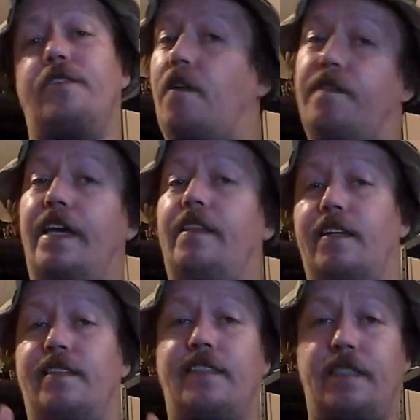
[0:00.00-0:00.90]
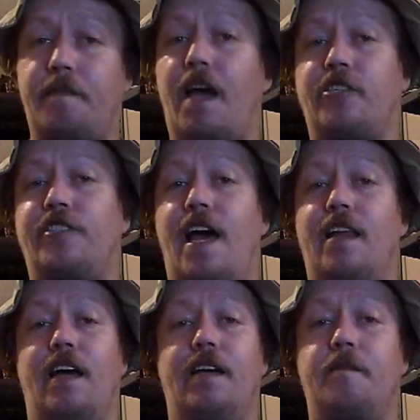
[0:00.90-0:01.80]
Don't forget to smash that
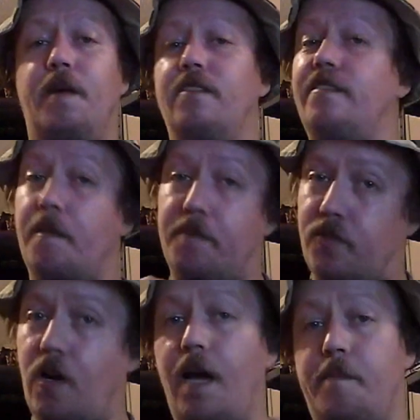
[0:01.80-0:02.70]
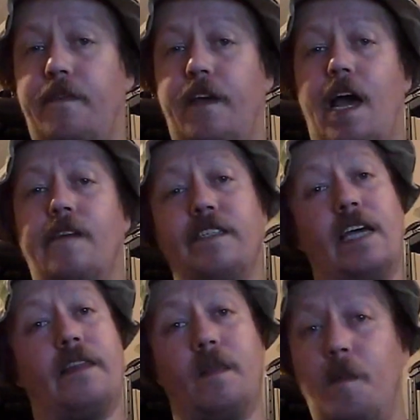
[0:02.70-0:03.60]
like button, subscribe if you haven't, and
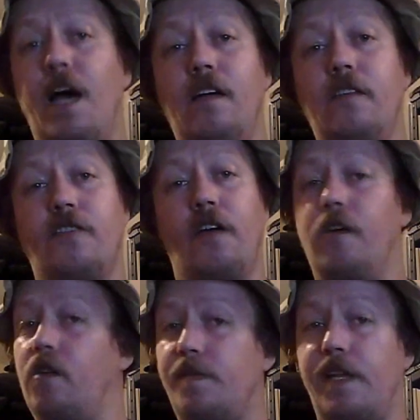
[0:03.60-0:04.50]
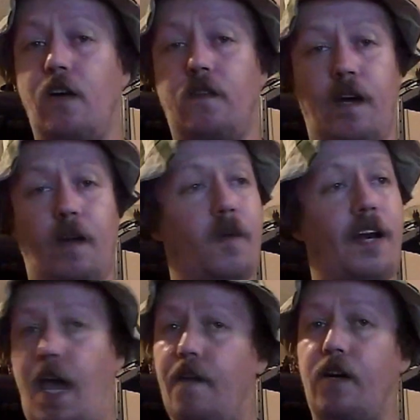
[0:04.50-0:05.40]
hit the bell so you can always be notified
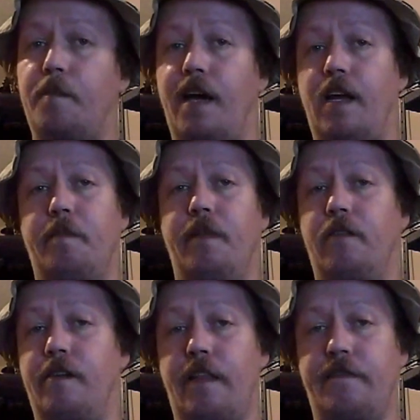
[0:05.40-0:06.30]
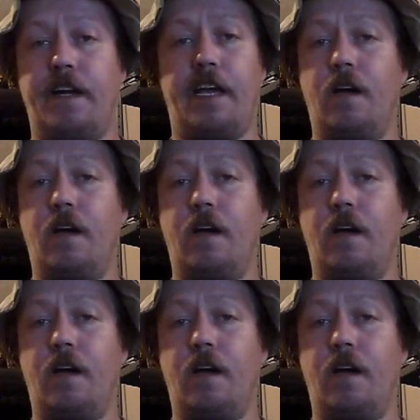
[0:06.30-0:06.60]
whenever I might upload another video.